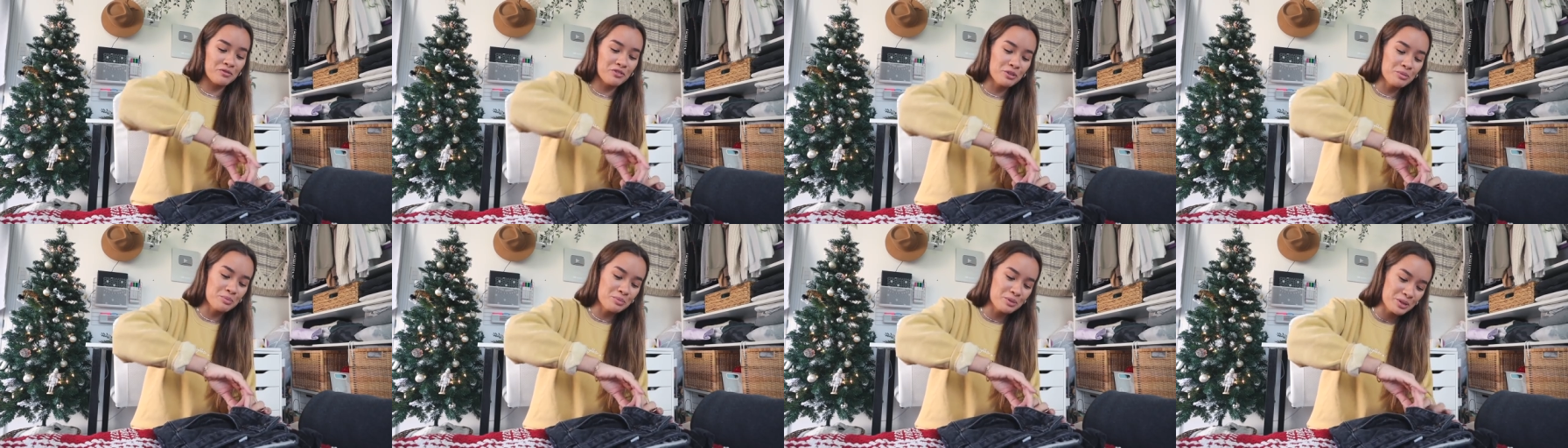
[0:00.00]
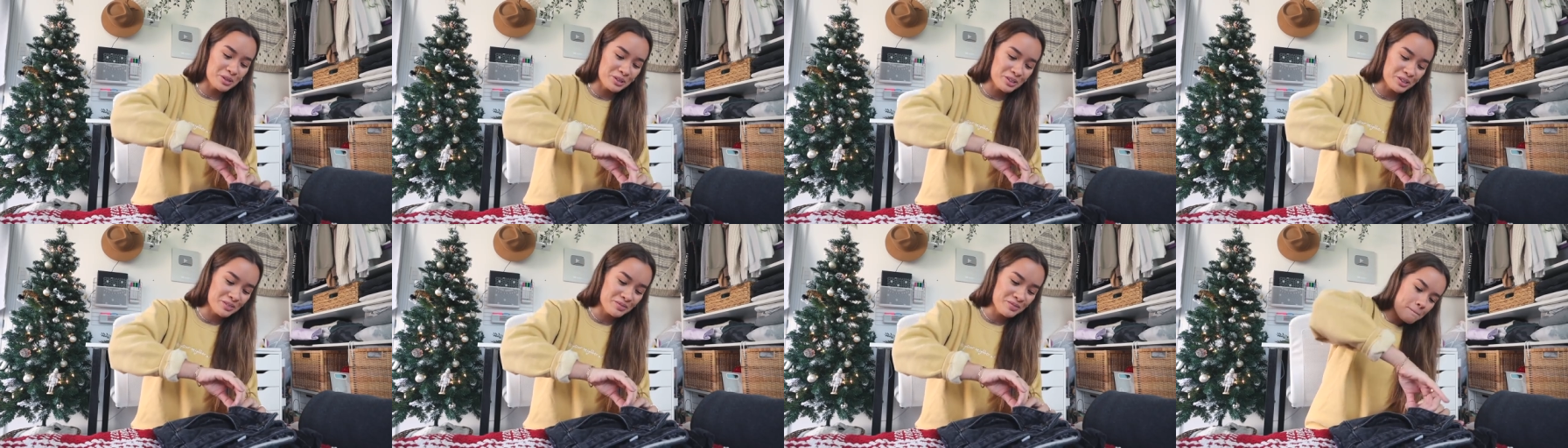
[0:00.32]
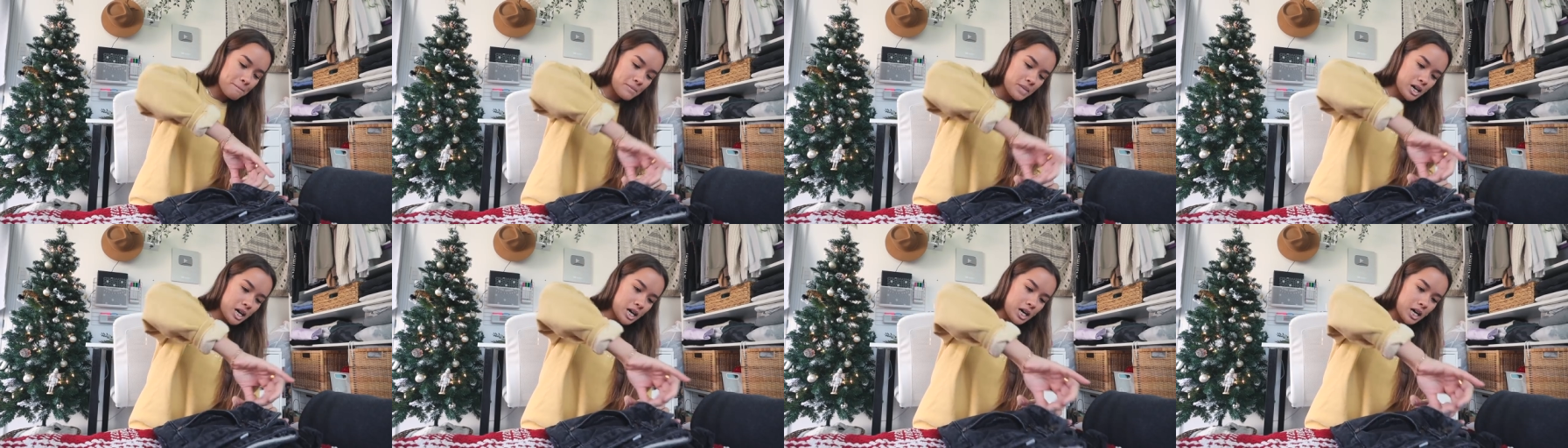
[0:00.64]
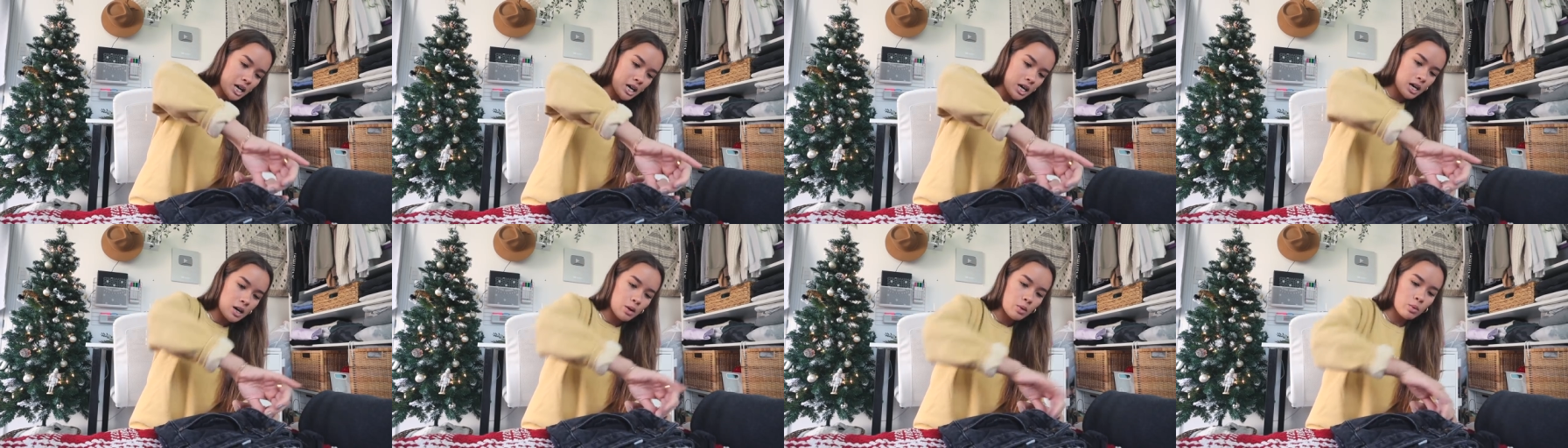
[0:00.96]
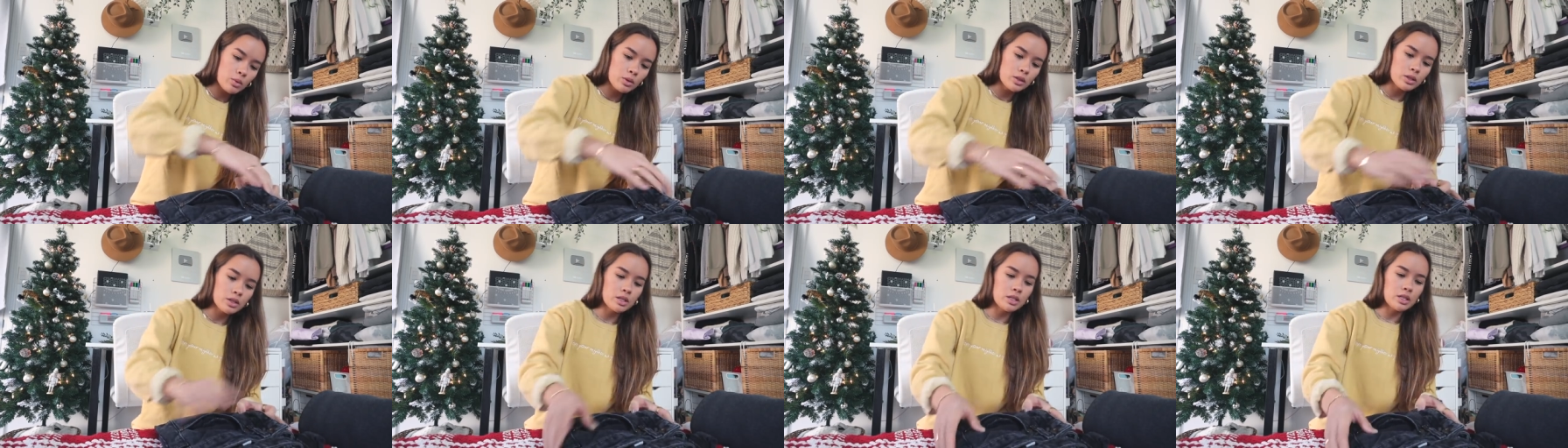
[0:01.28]
from her. But
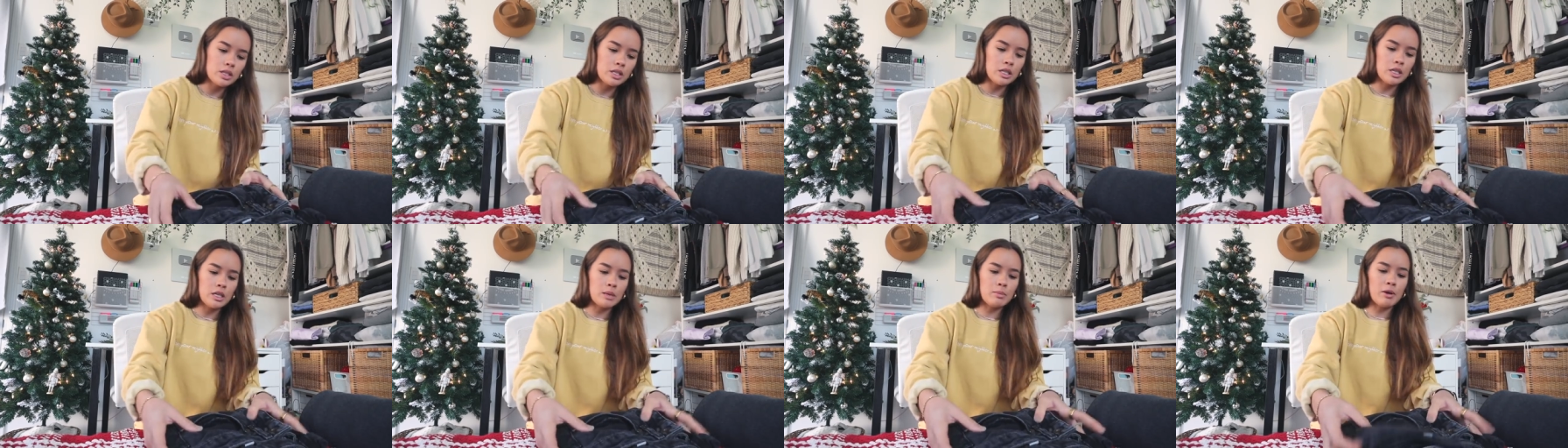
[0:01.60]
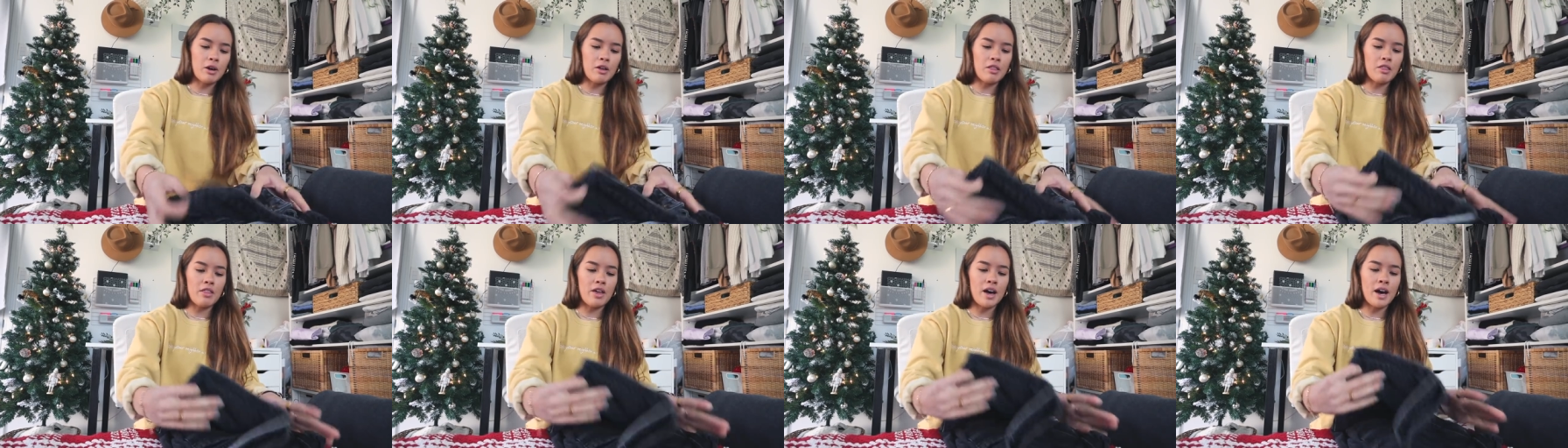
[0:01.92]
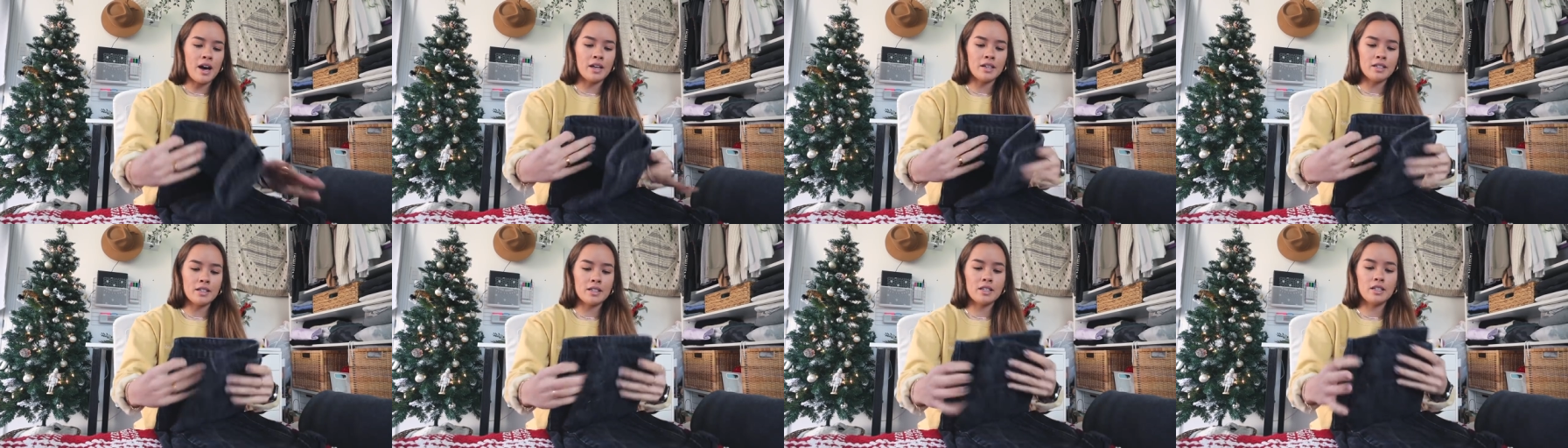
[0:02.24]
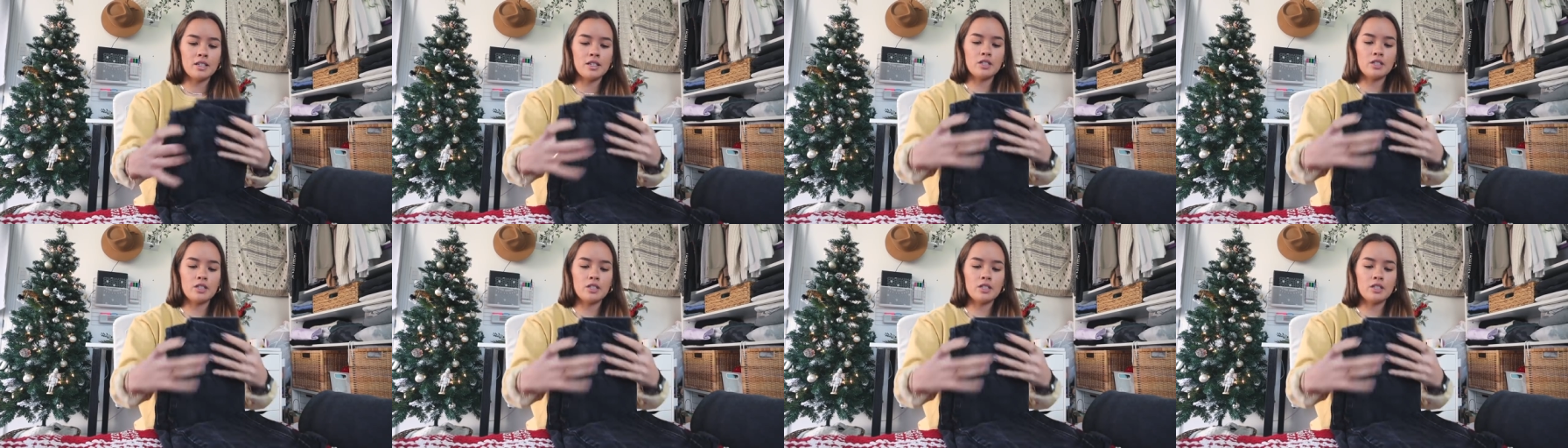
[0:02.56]
we'll see about that.